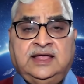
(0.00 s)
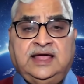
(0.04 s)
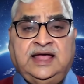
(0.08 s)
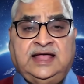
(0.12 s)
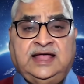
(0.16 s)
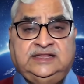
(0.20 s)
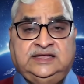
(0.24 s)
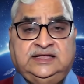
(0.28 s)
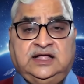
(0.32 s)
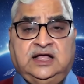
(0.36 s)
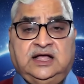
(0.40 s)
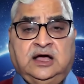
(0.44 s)

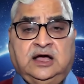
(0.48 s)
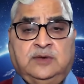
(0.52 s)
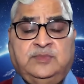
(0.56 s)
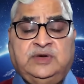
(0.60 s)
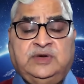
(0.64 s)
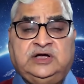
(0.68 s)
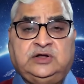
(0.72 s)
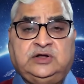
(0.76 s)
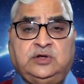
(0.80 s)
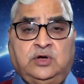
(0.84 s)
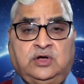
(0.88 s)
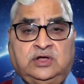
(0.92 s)
and the
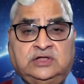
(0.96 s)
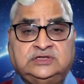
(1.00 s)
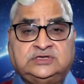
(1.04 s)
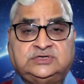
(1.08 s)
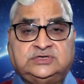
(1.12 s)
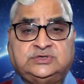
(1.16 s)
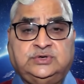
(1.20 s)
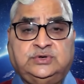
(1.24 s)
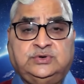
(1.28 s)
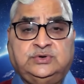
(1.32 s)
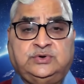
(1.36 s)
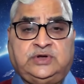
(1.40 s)
government
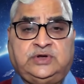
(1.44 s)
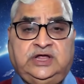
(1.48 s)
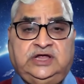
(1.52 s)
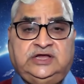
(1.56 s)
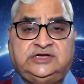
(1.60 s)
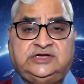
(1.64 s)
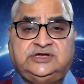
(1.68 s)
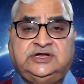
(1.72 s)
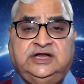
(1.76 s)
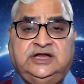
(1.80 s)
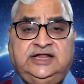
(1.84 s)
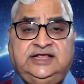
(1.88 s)
also
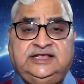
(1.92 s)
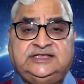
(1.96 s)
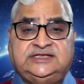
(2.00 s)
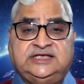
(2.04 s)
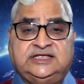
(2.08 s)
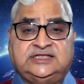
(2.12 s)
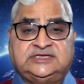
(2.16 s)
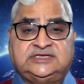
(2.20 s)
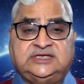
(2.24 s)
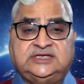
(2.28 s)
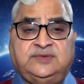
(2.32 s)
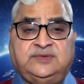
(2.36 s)
occasionally
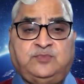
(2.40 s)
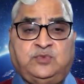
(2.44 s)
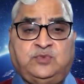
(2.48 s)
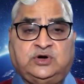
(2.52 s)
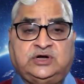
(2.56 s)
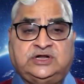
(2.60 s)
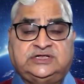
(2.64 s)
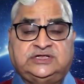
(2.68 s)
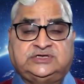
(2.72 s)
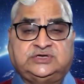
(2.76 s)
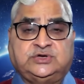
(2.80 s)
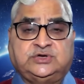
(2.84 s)
sets up
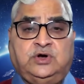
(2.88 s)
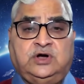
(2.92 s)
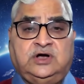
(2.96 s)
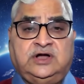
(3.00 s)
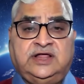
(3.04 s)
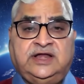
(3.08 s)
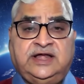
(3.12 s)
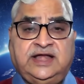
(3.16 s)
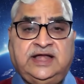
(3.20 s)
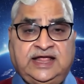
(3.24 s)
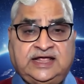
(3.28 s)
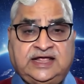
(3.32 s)
what is called
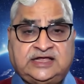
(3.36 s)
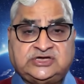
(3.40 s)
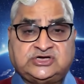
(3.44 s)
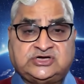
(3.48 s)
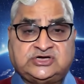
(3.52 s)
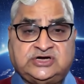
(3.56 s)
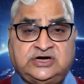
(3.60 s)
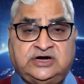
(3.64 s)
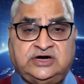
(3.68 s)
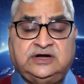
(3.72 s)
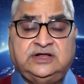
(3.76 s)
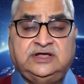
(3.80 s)
an
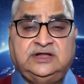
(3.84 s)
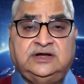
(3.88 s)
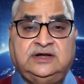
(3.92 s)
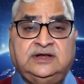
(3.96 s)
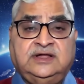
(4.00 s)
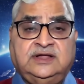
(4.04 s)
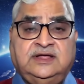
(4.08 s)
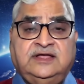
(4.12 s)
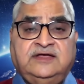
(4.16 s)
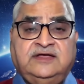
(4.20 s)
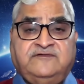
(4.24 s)
external